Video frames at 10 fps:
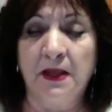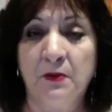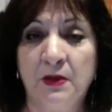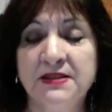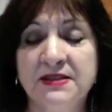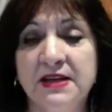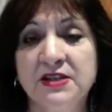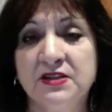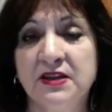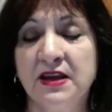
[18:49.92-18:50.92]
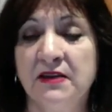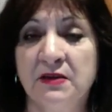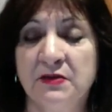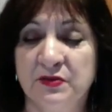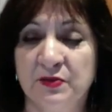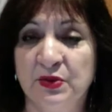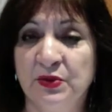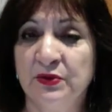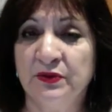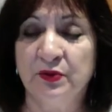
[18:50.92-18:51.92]
One stage there was
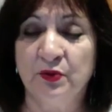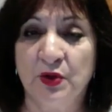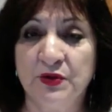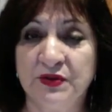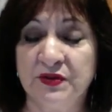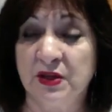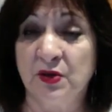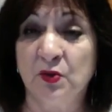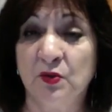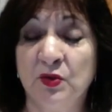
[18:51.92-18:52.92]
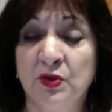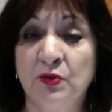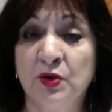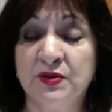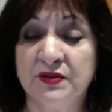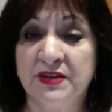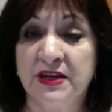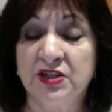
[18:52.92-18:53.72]
beautiful roses. They're called the Rose of St.